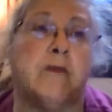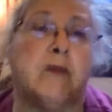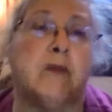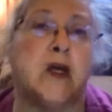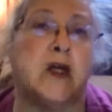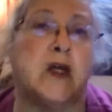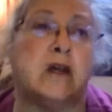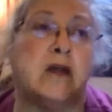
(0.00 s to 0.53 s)

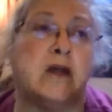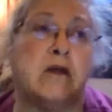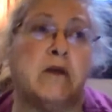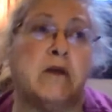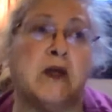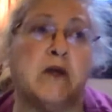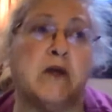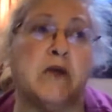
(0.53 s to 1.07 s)
Because, I
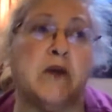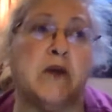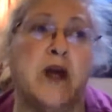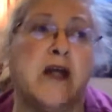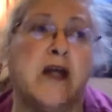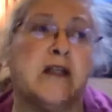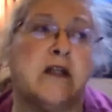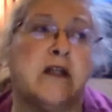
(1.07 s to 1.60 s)
mean,
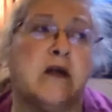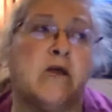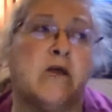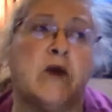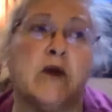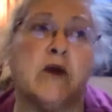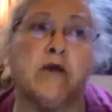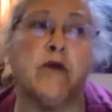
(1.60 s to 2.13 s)
realizing that
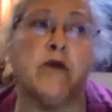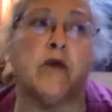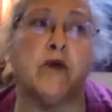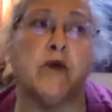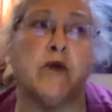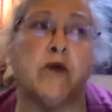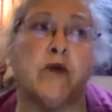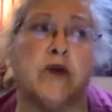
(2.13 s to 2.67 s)
whatever
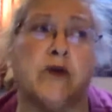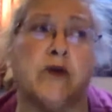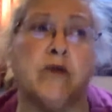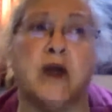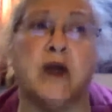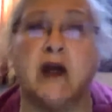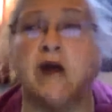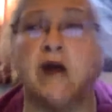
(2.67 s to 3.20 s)
works for you
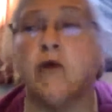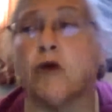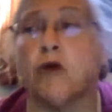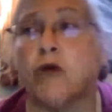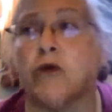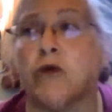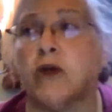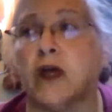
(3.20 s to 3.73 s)
may not
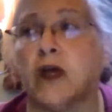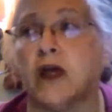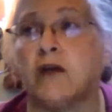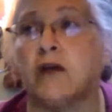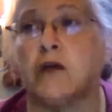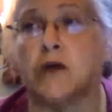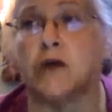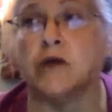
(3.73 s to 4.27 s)
work for the next
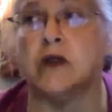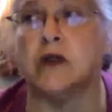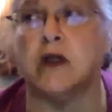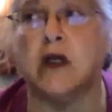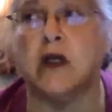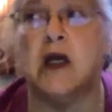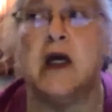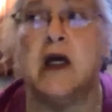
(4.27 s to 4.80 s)
person.
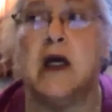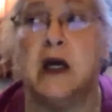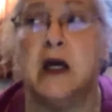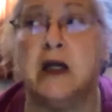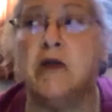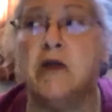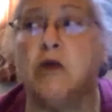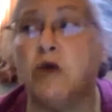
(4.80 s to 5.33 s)

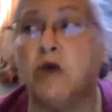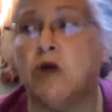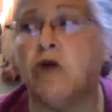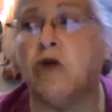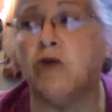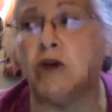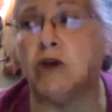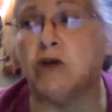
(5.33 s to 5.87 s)
And that we're
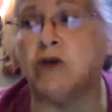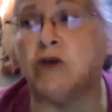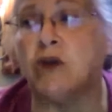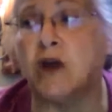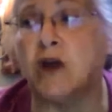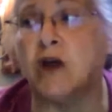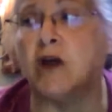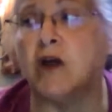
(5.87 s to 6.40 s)
all different
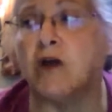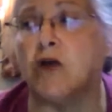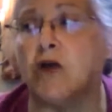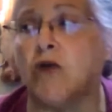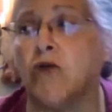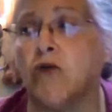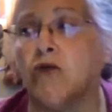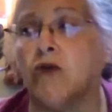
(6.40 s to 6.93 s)
and on
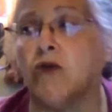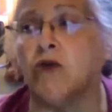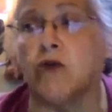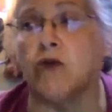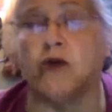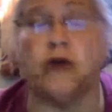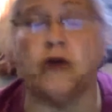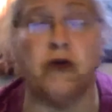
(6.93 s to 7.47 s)
our own
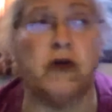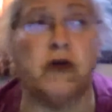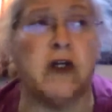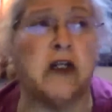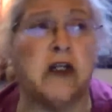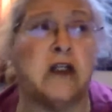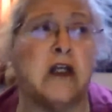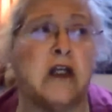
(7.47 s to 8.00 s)
different
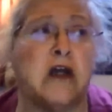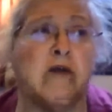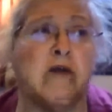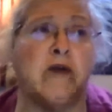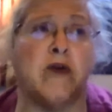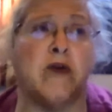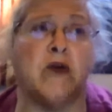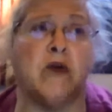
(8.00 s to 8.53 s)
journeys and have
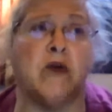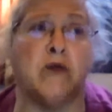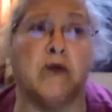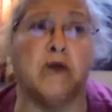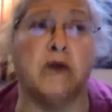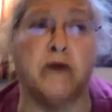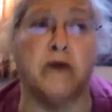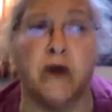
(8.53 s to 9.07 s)
our
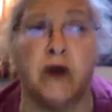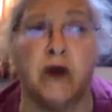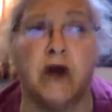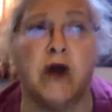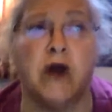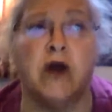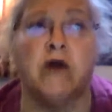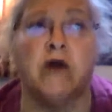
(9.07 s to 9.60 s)
own different
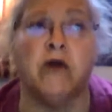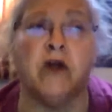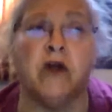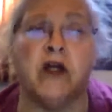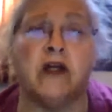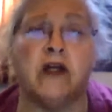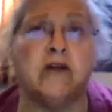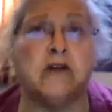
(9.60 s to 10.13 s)

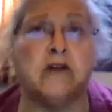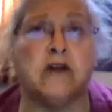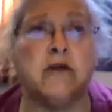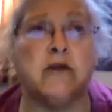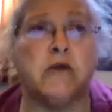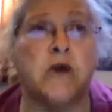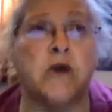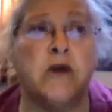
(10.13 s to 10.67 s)

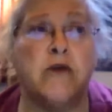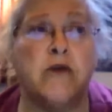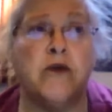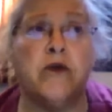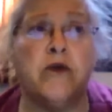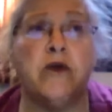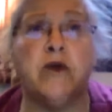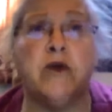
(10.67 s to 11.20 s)
relationships with
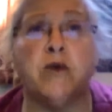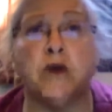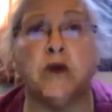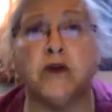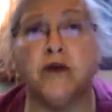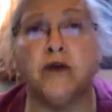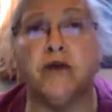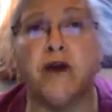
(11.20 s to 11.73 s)
food and
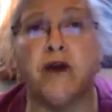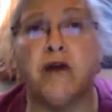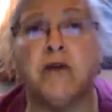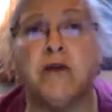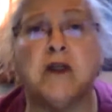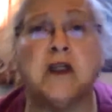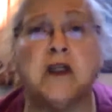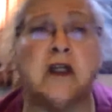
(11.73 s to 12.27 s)
with our
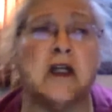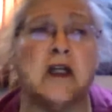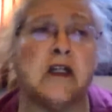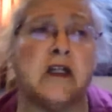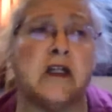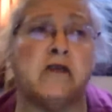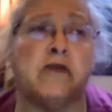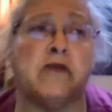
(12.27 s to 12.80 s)
families and
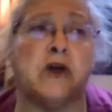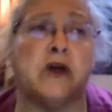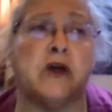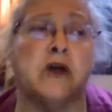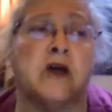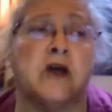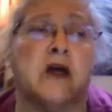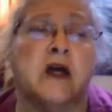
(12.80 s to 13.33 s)
etc.
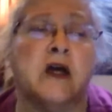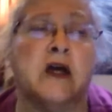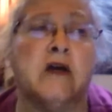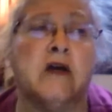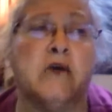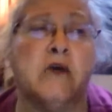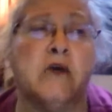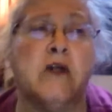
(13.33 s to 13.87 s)
And
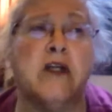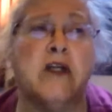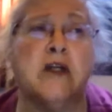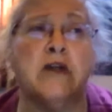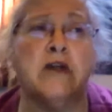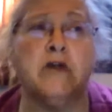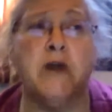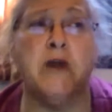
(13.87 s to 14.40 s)
it really is
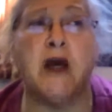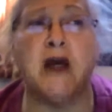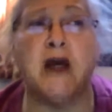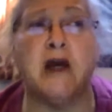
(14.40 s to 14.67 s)
too bad.